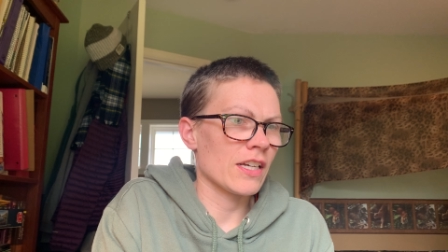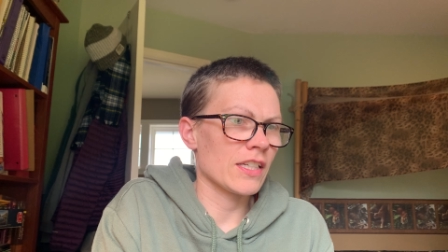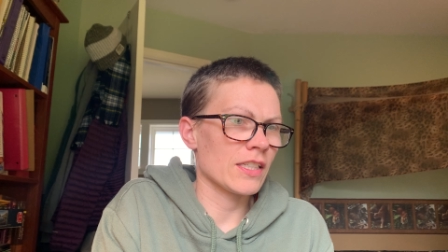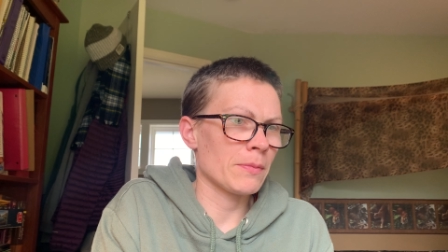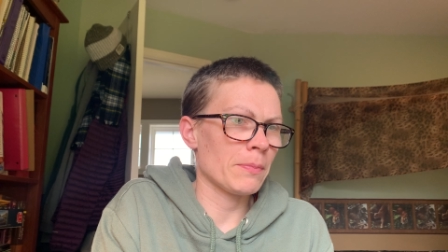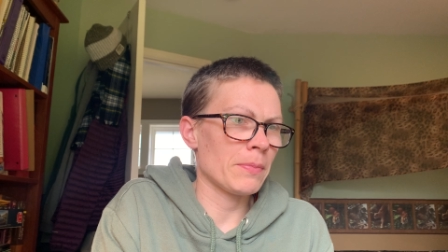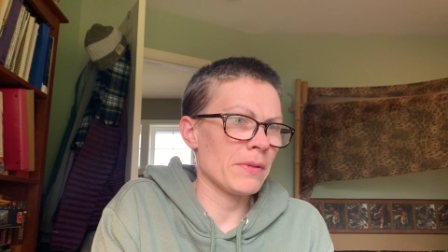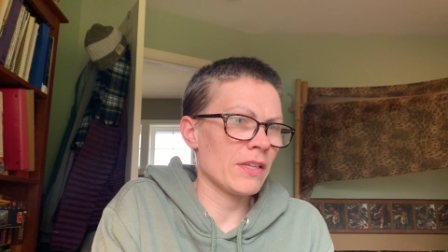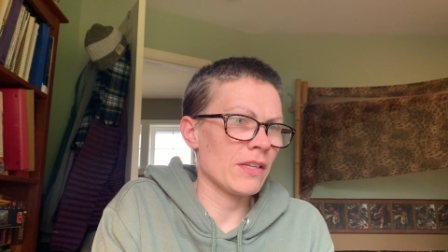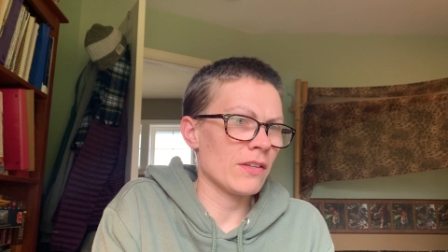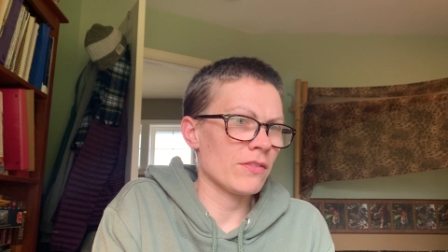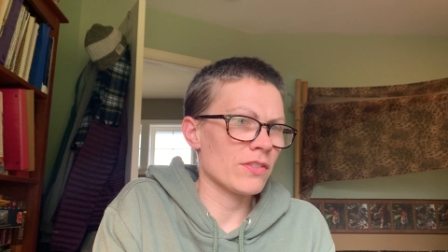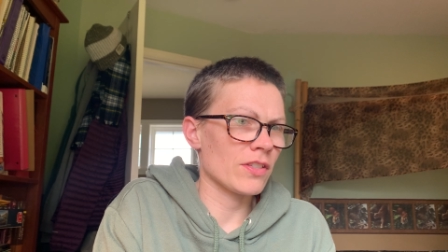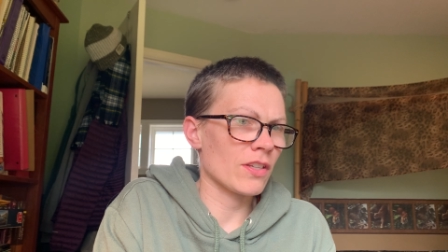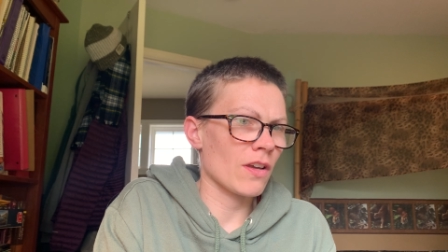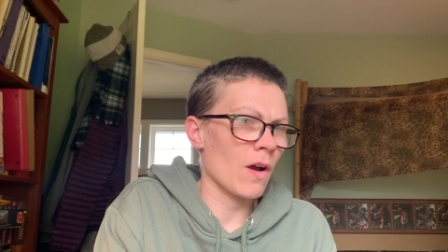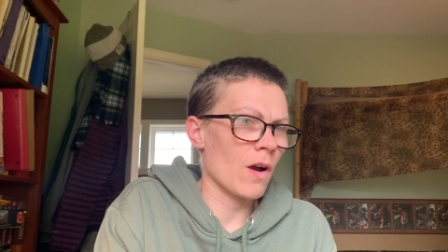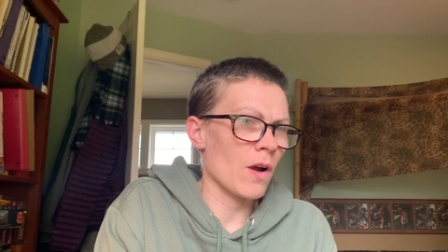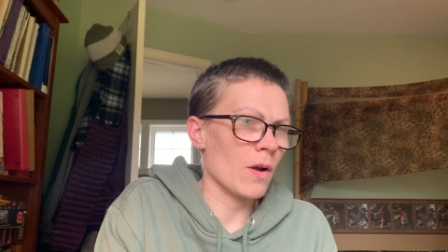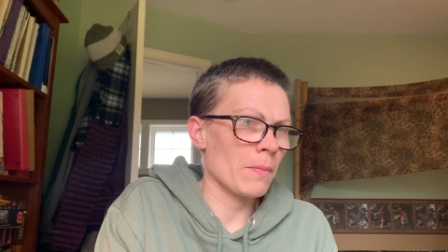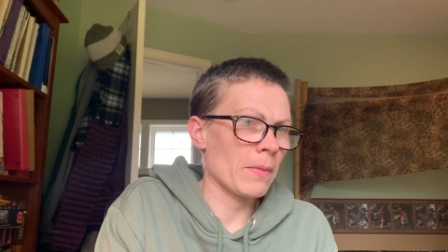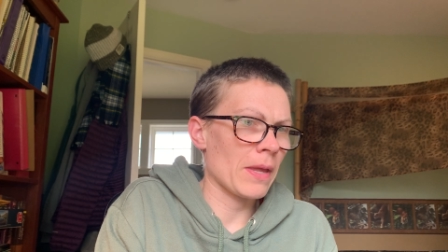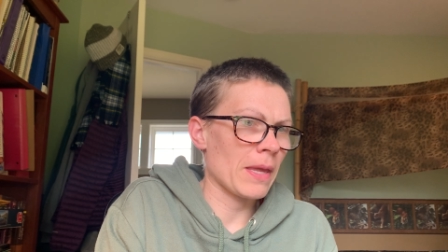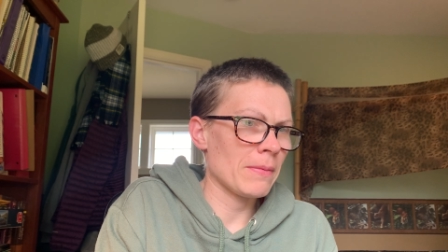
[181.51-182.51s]
husband of
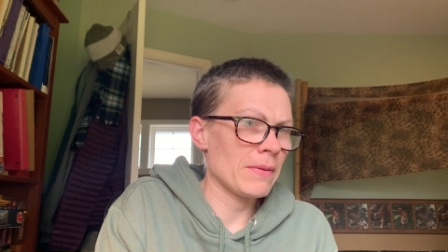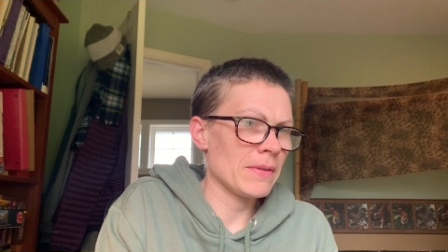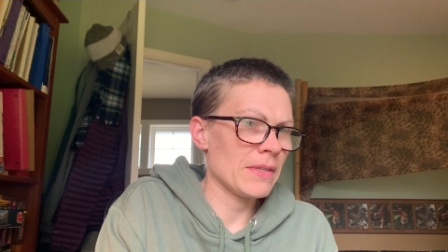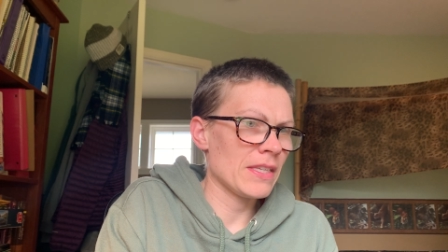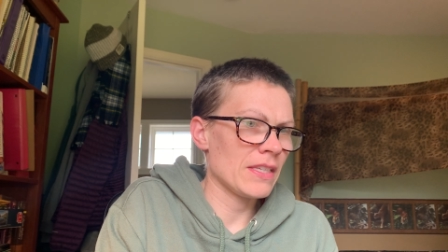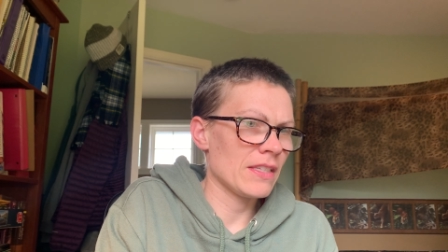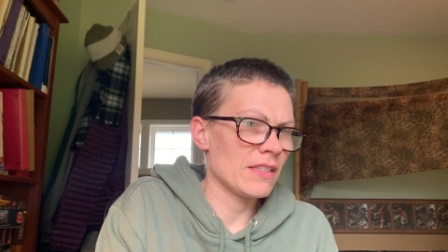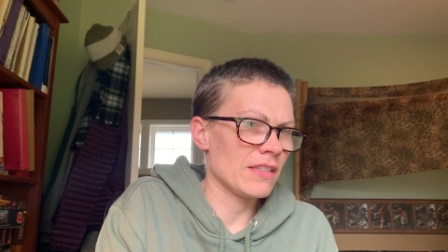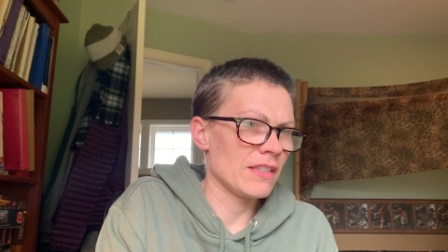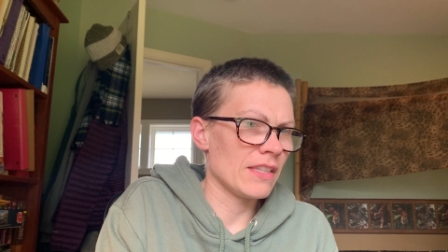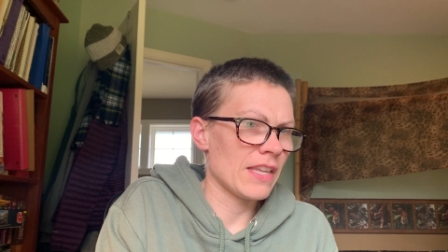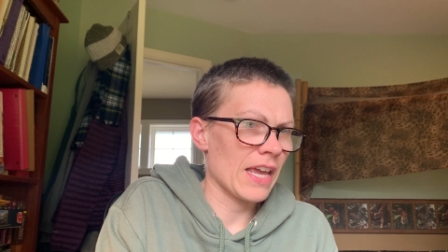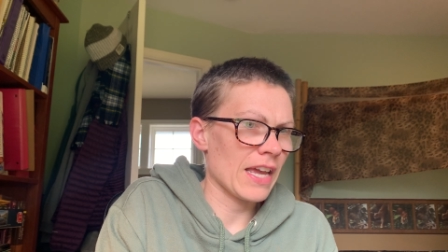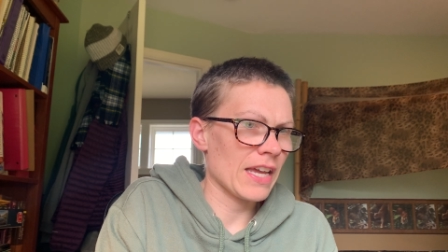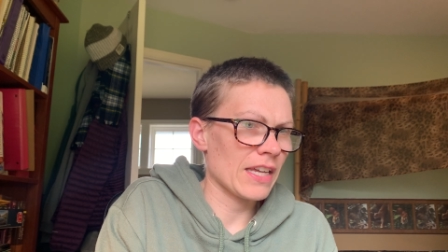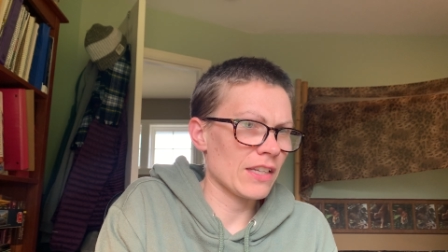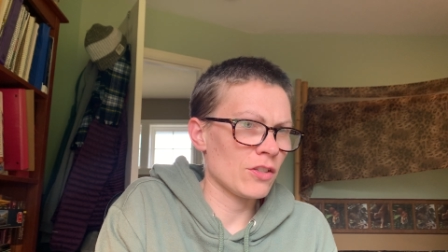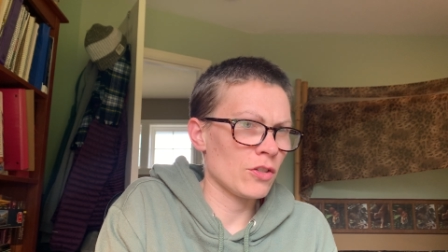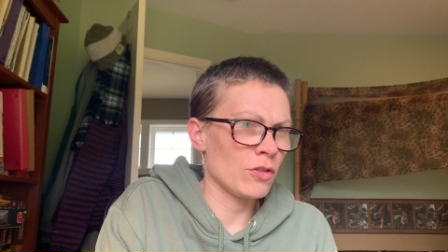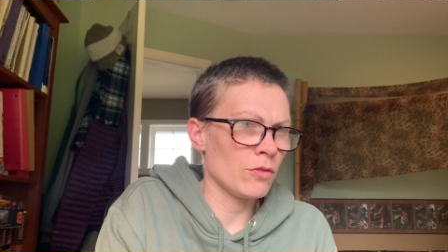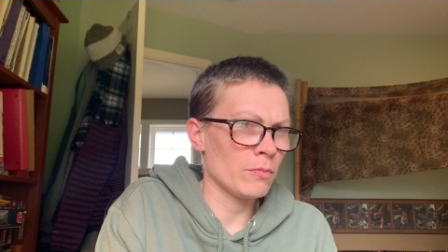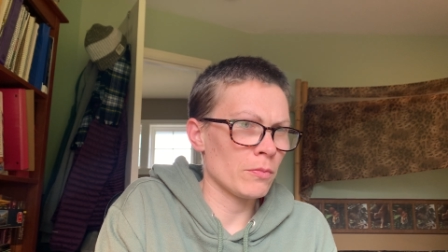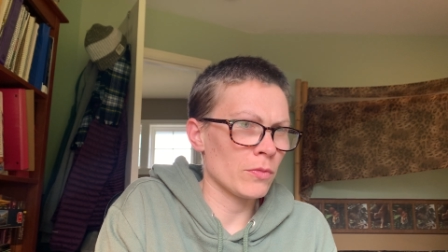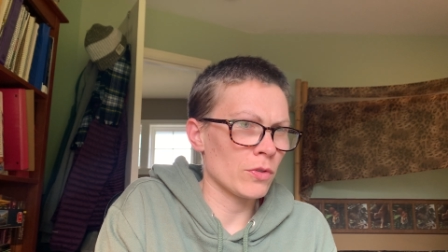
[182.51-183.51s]
Scar Baby,
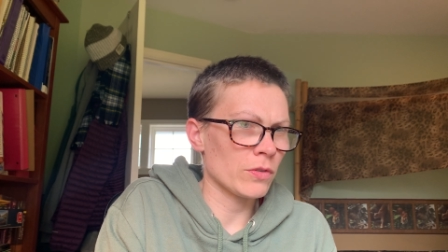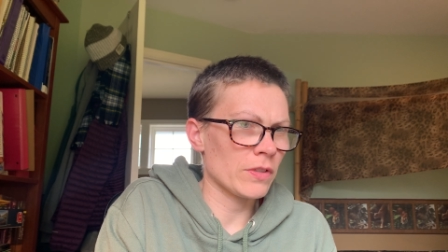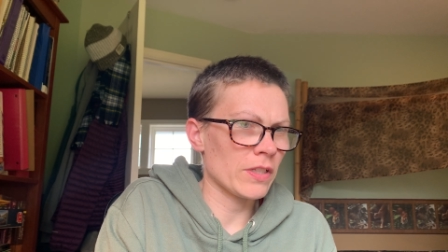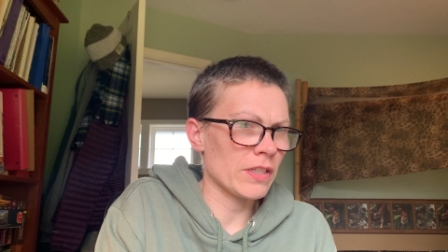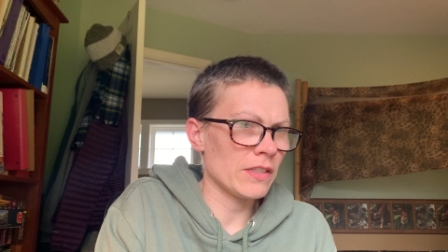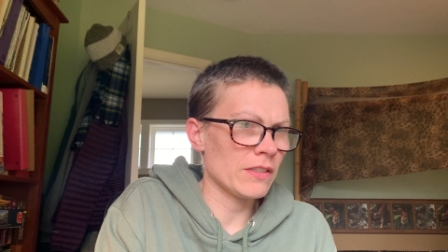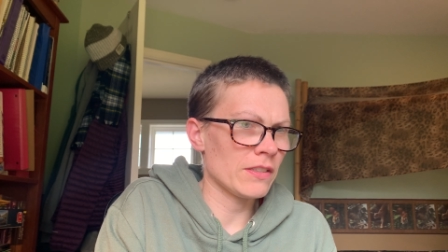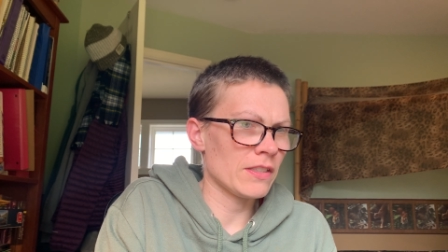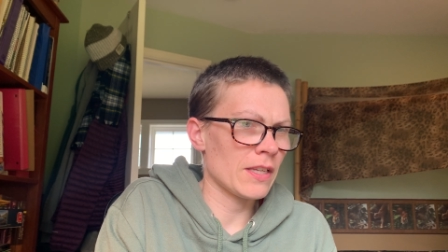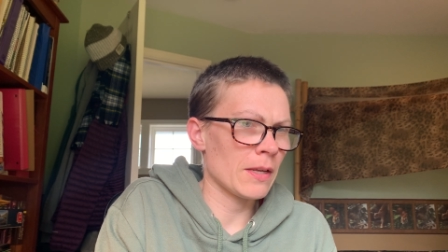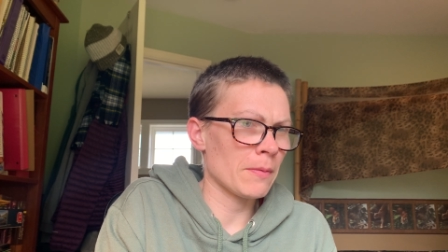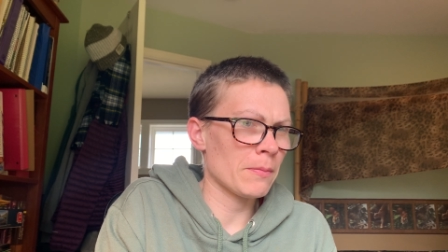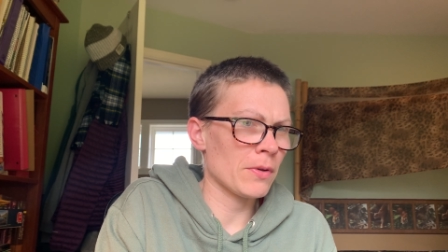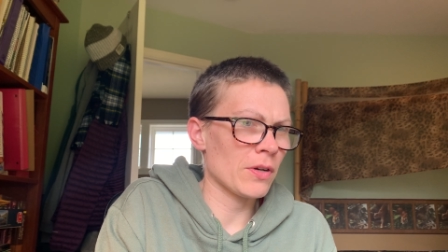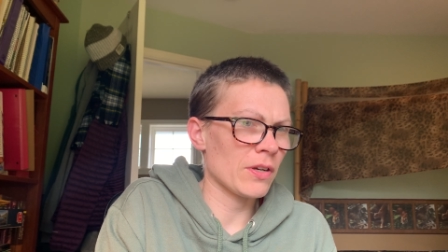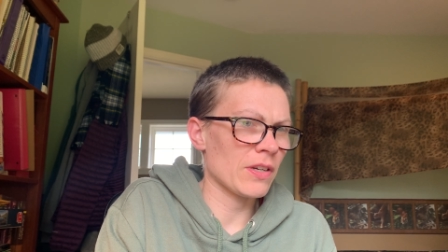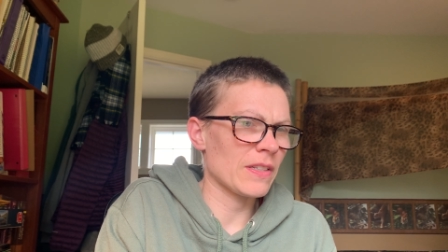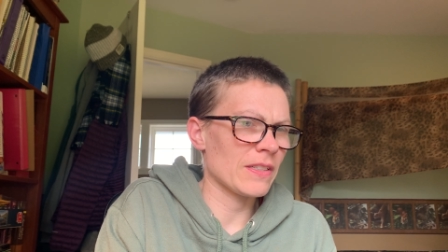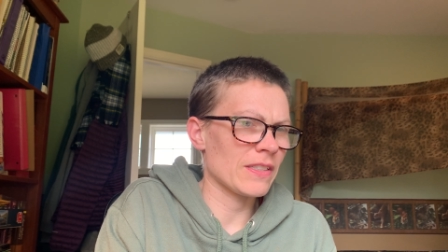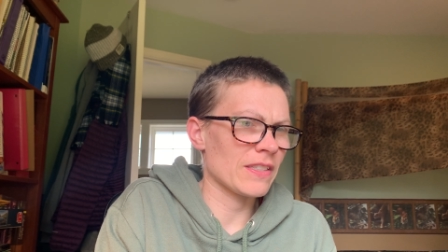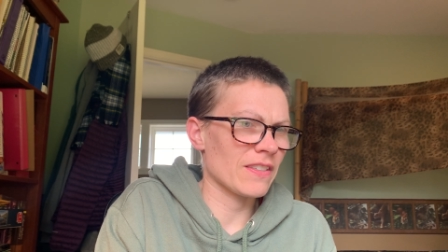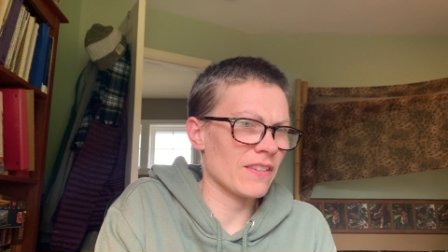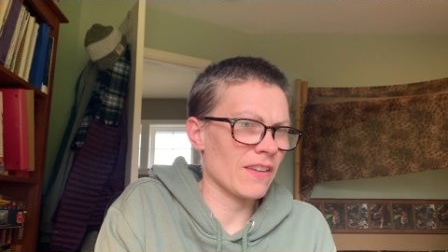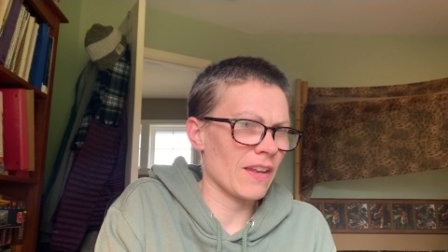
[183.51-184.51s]
dad to Molten, Timber,
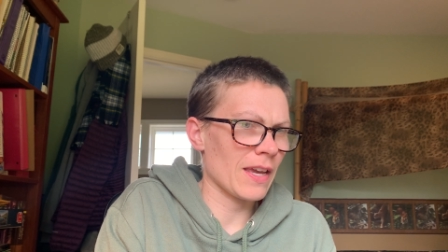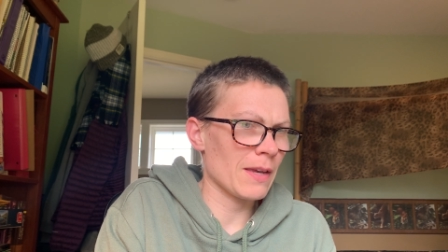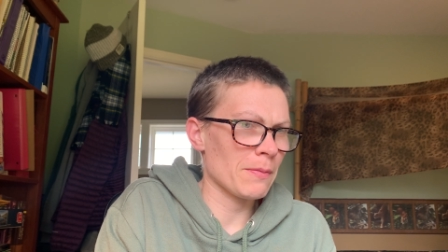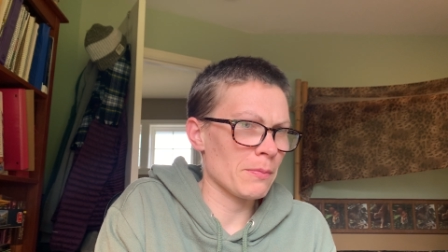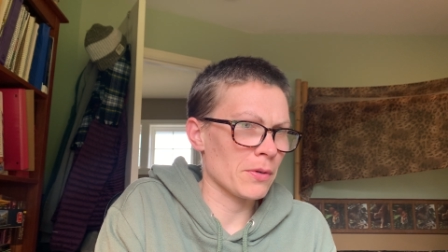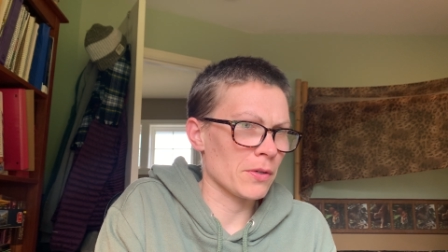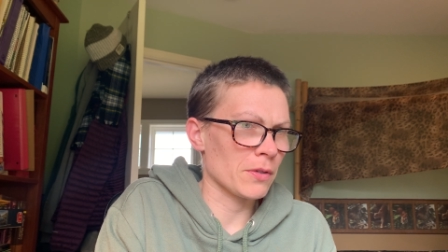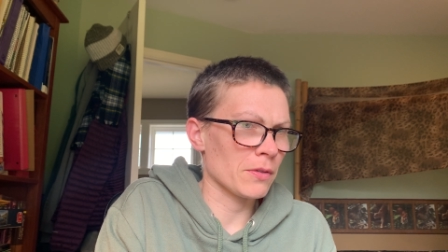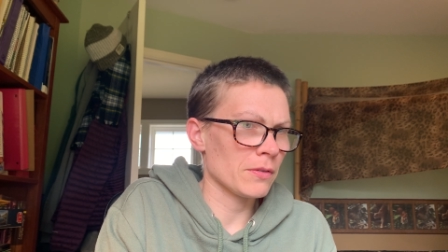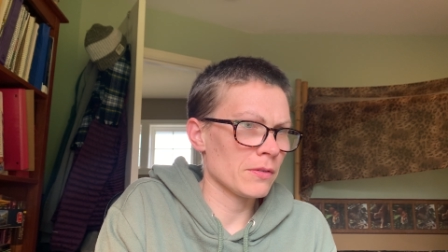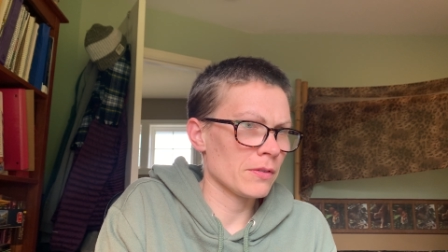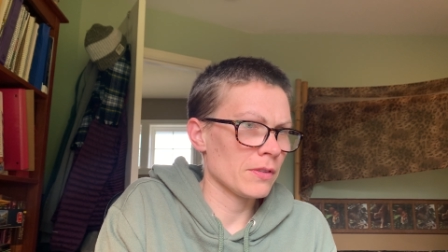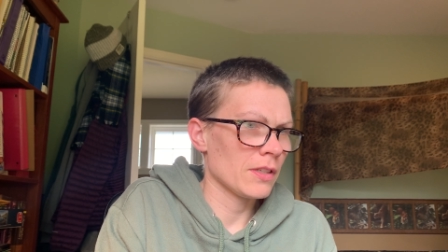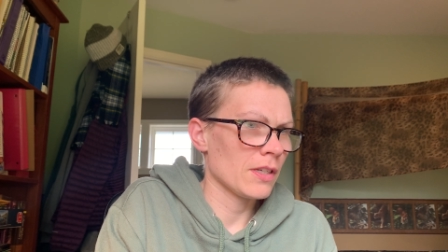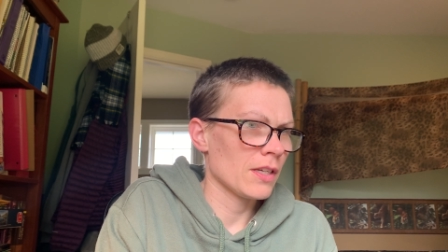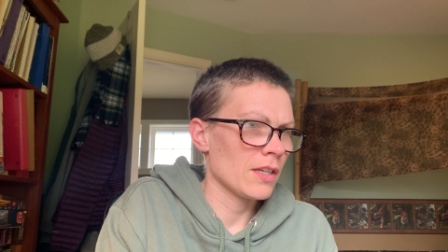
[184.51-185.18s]
and Sniper,